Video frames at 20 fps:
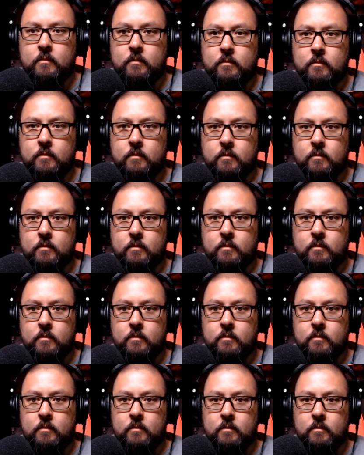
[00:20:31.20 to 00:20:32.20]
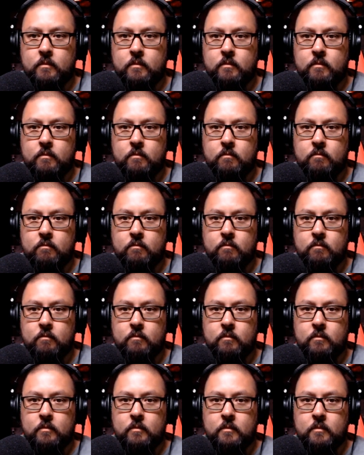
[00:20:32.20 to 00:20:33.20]

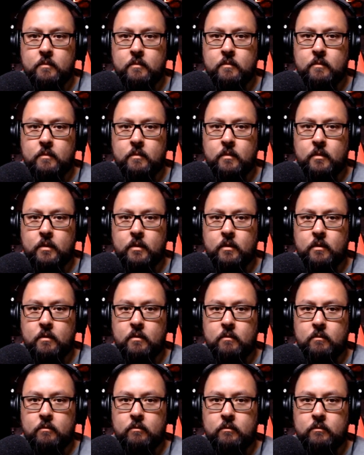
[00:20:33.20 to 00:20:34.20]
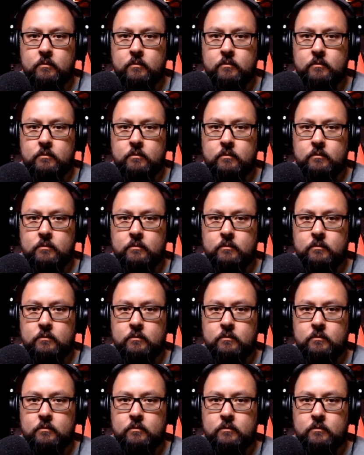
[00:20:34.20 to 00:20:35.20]

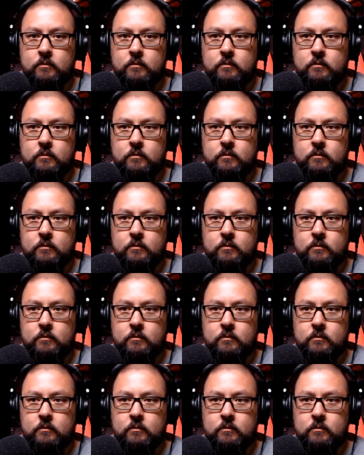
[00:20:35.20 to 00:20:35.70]
The person shown says nothing.